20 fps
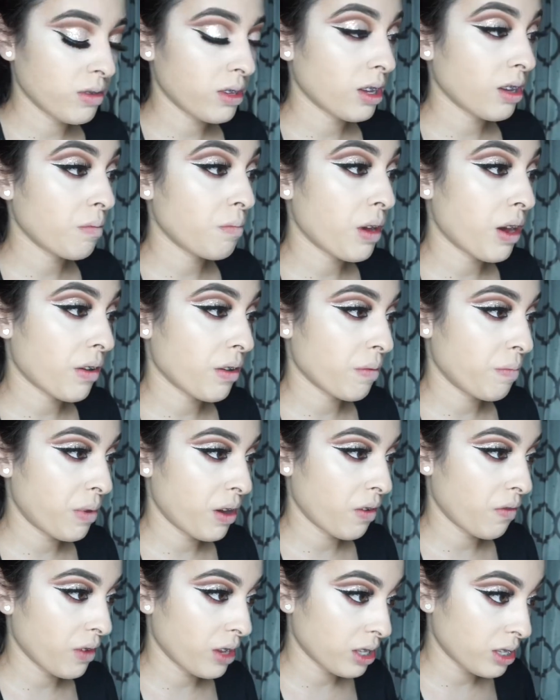Using a powder
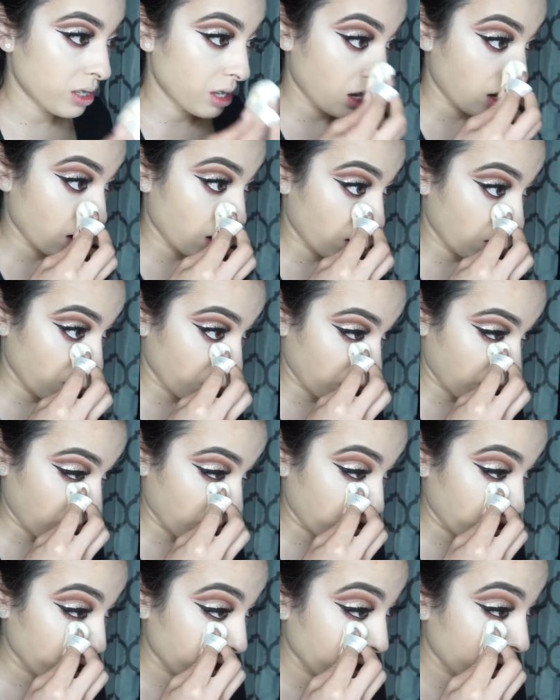puff instead of
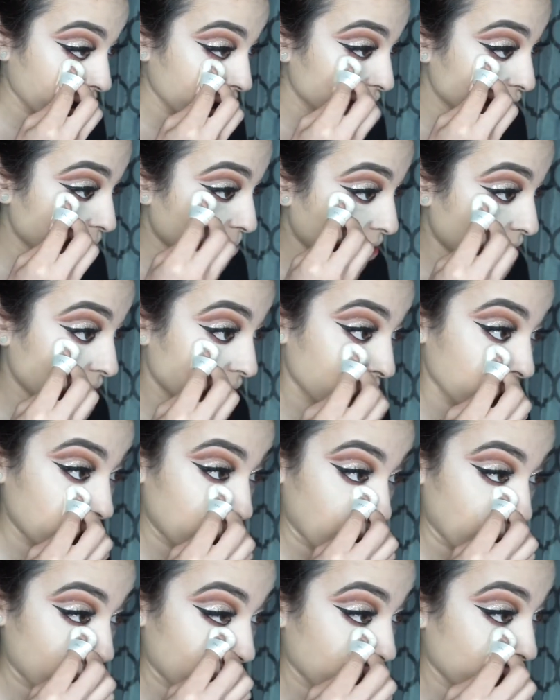a brush because
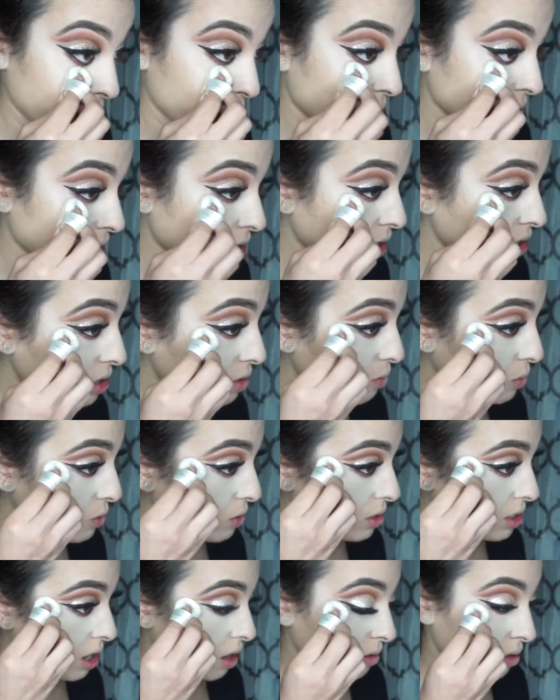it really
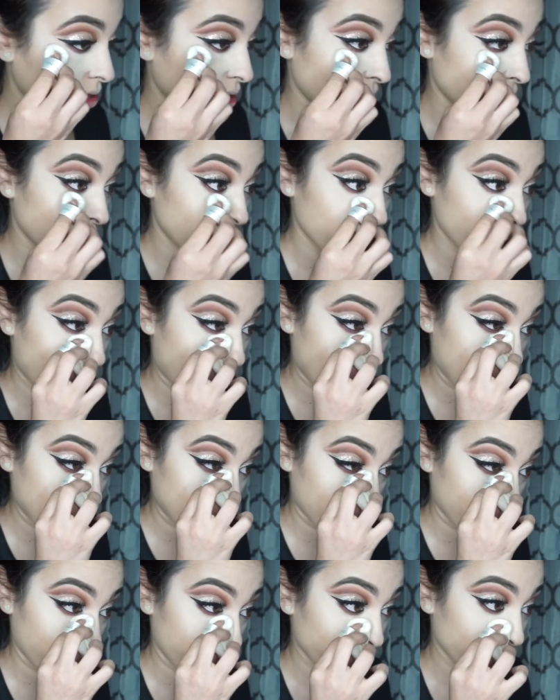smooths out the under eyes
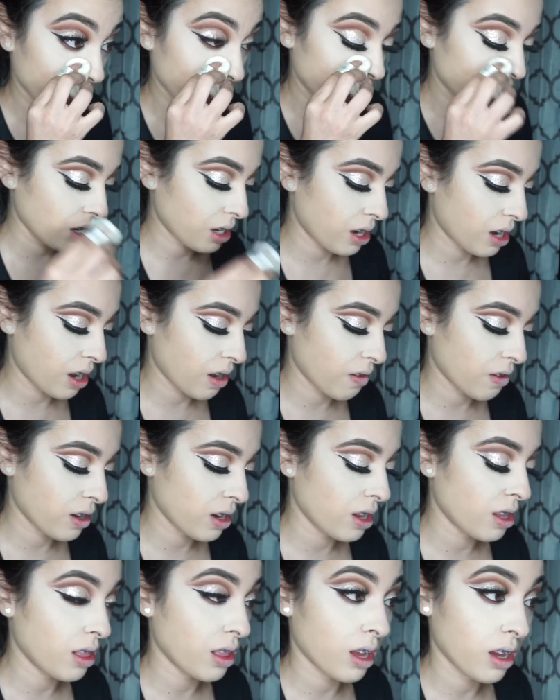and fills in
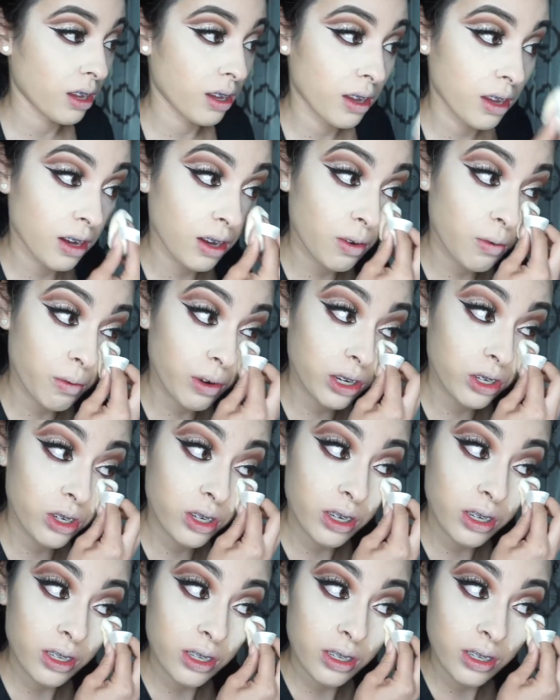any
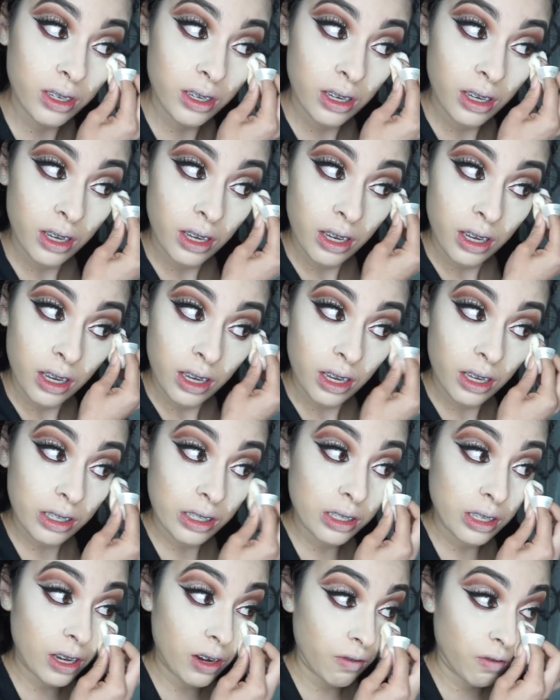ridges.
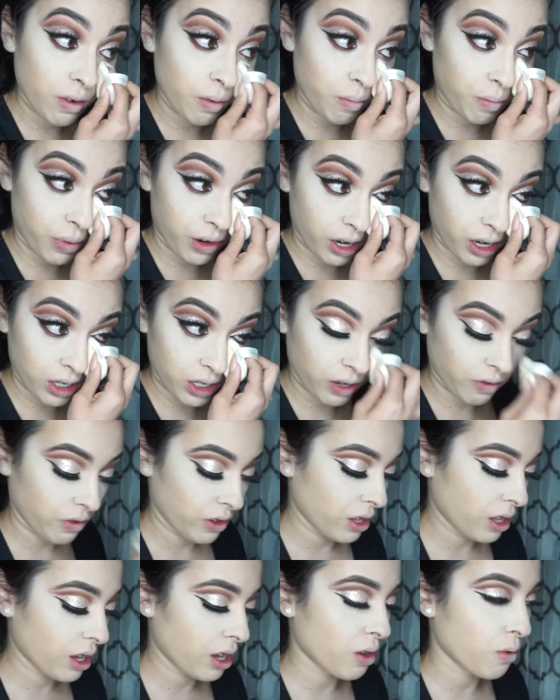Instead of a brush, I feel
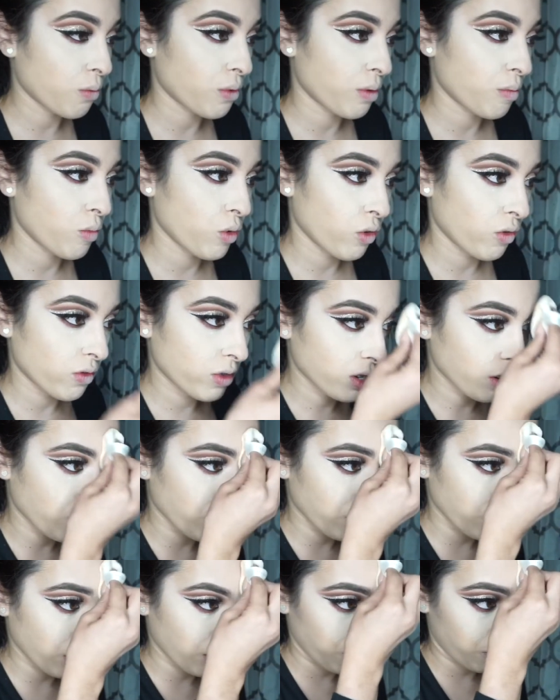like it removes some
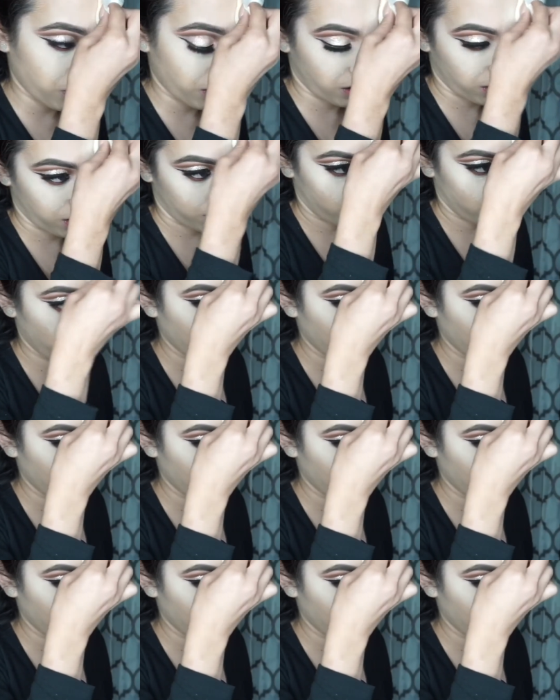of my product.